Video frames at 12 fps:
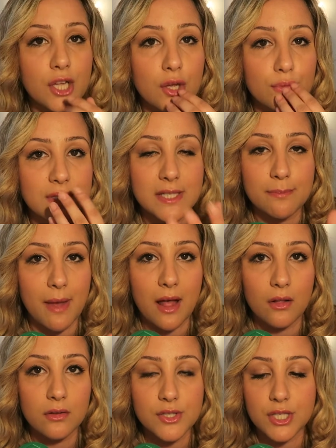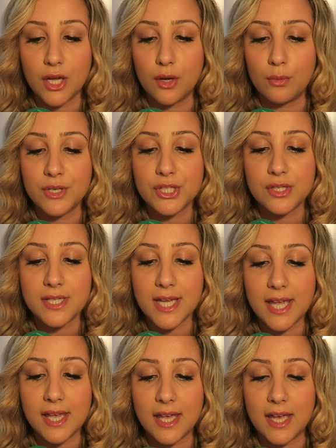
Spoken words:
no smell, so once you take